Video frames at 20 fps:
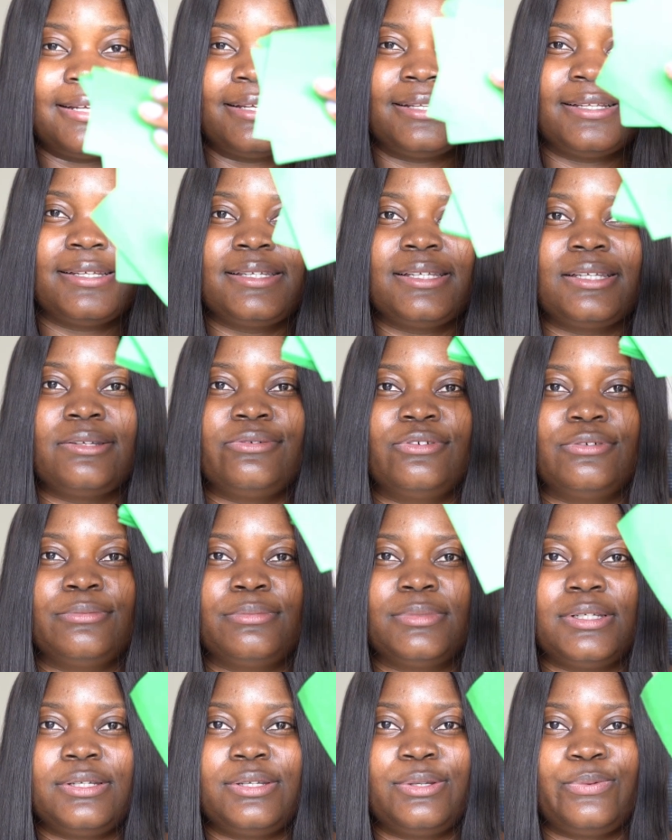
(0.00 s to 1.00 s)
then this is
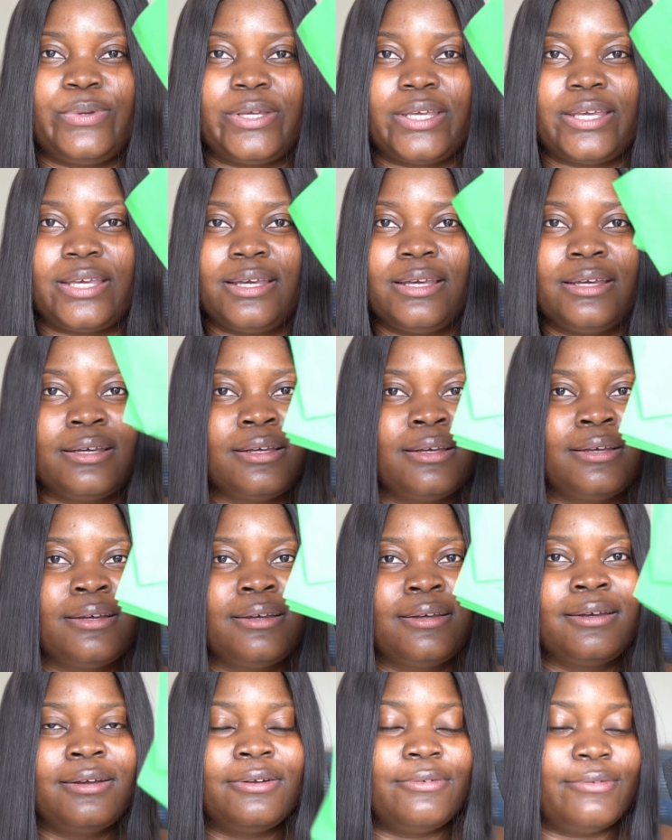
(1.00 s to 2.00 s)
from this week.
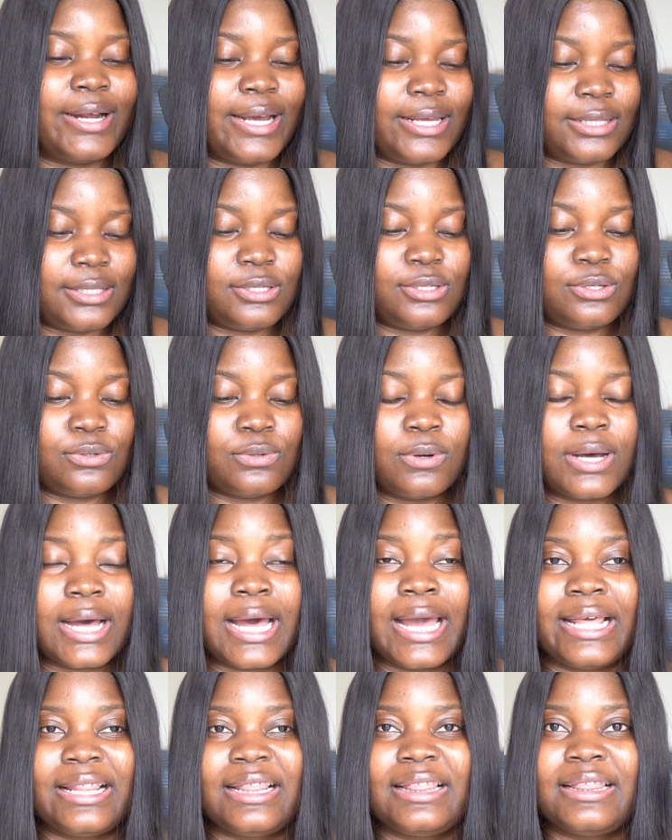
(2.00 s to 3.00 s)
Right, so
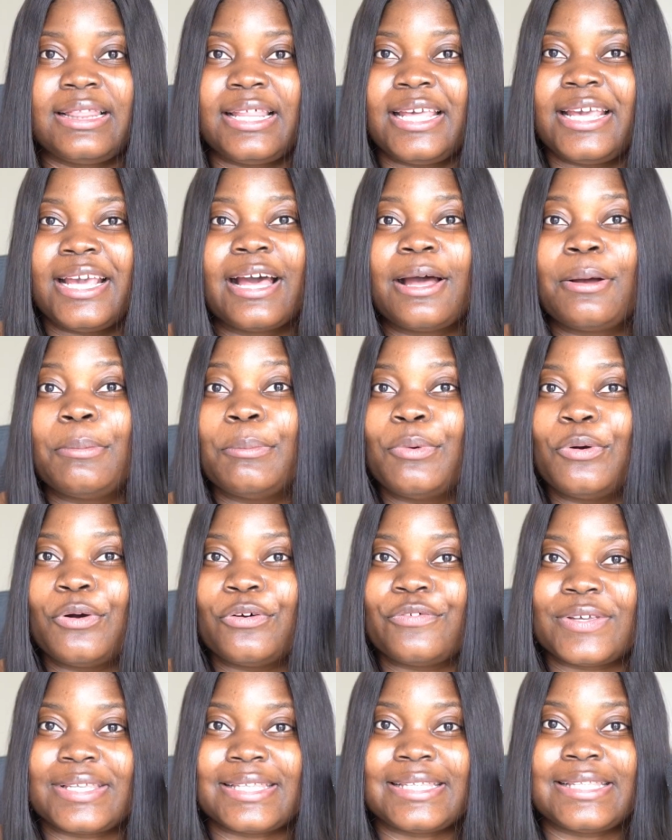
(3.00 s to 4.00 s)
I think I'm more
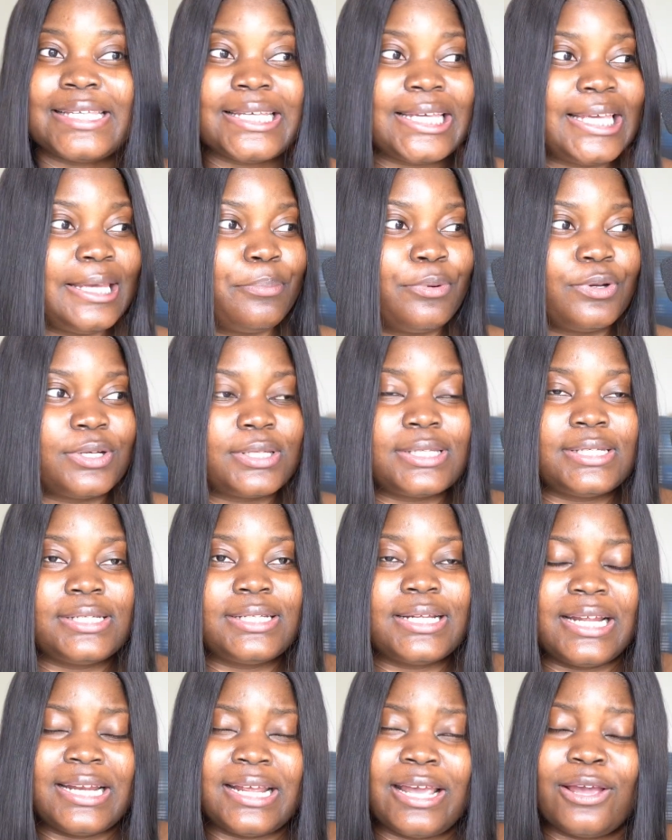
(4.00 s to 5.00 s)
of a sticky
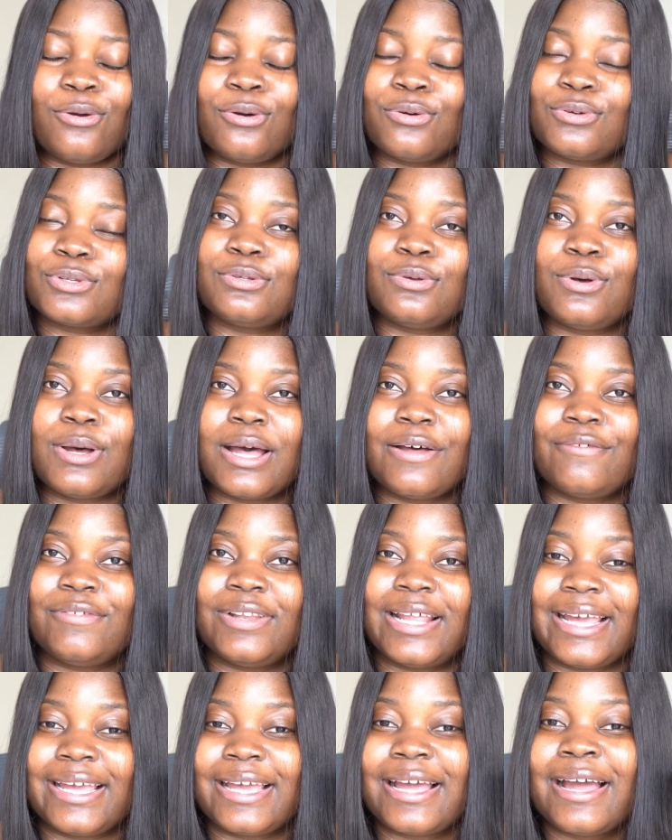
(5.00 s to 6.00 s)
person, and I also have
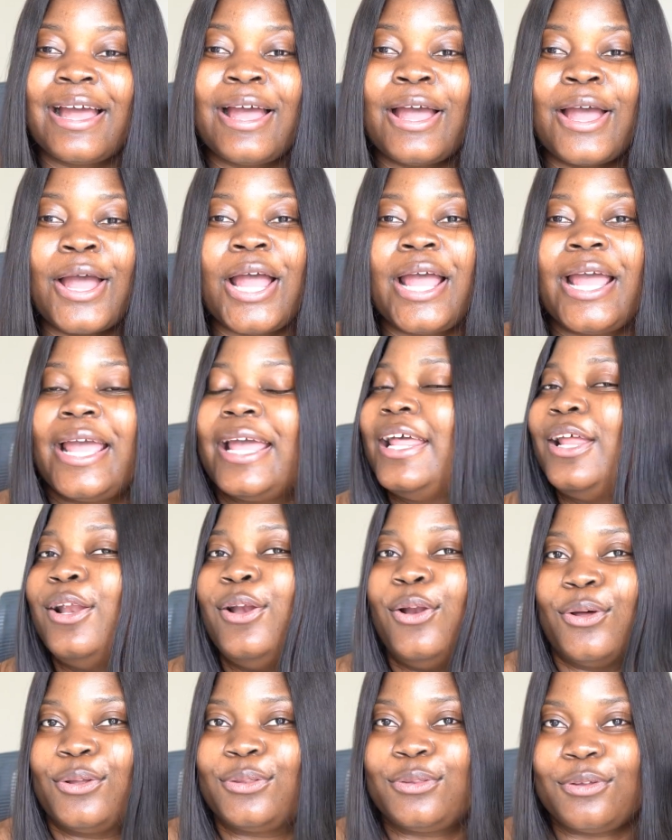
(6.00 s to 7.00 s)
like a
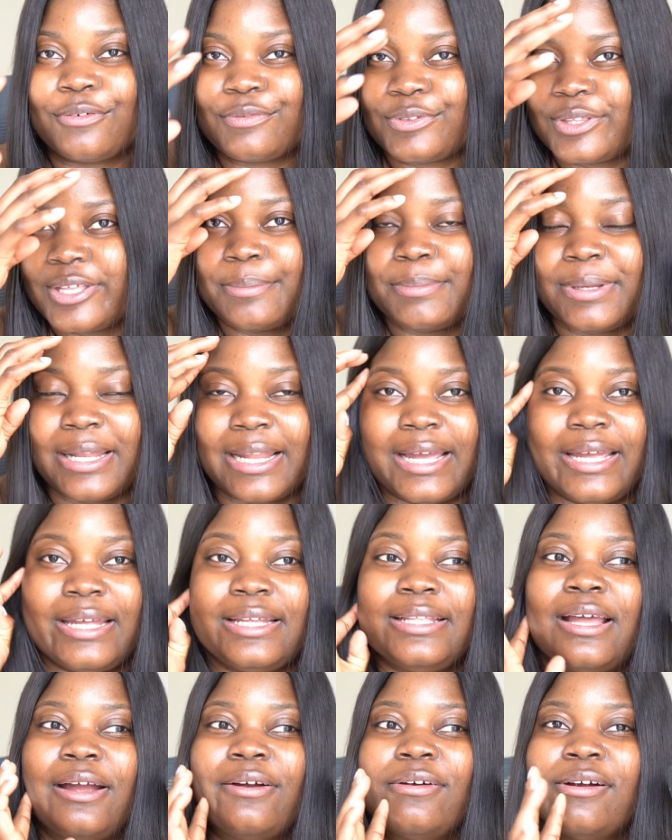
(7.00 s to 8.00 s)
lot of them
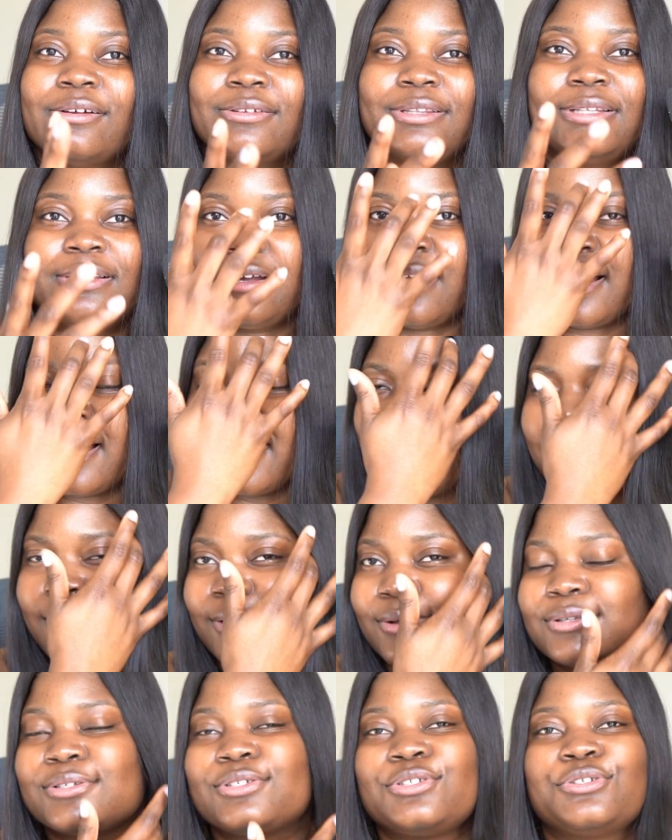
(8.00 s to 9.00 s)
lying around the
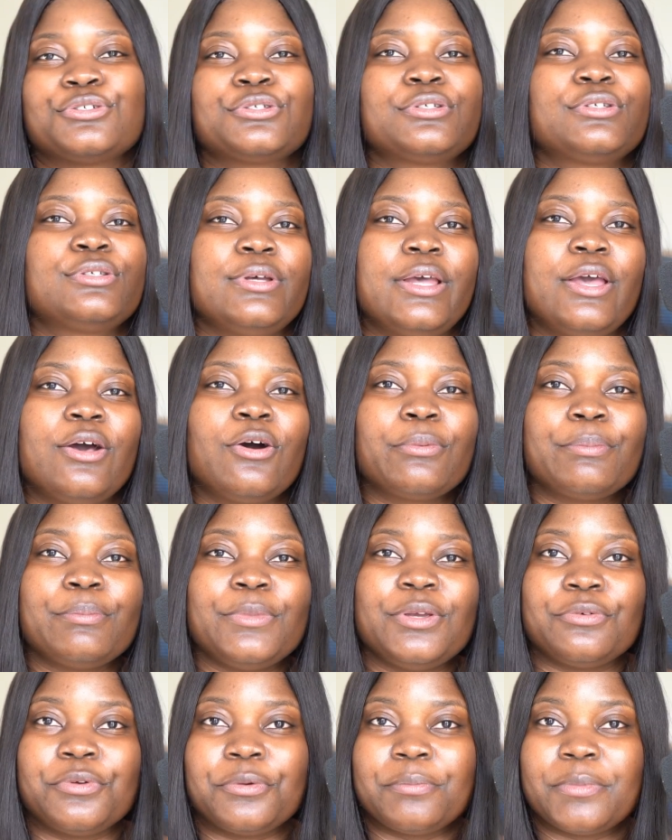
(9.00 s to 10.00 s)
house just to help
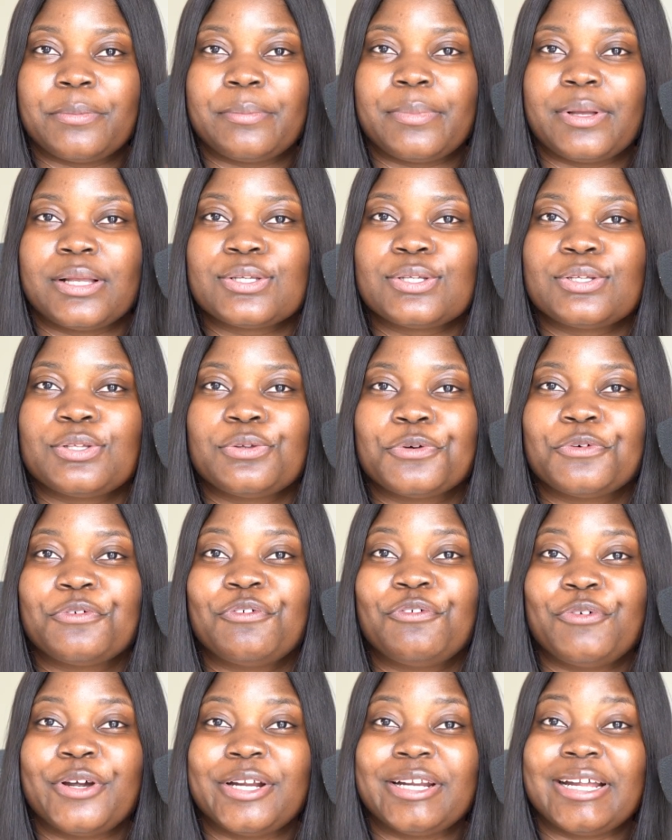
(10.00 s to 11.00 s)
me remember
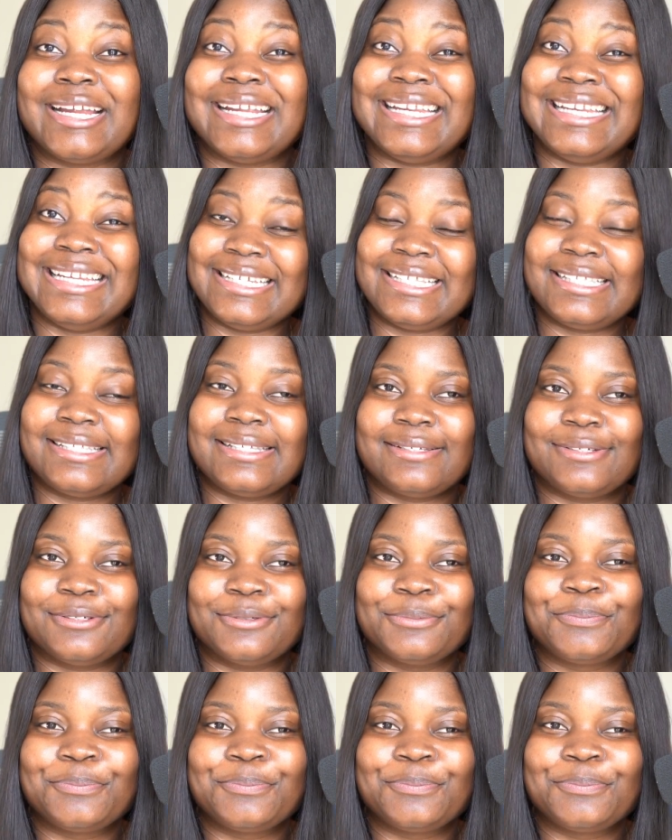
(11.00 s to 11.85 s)
stuff when I need to.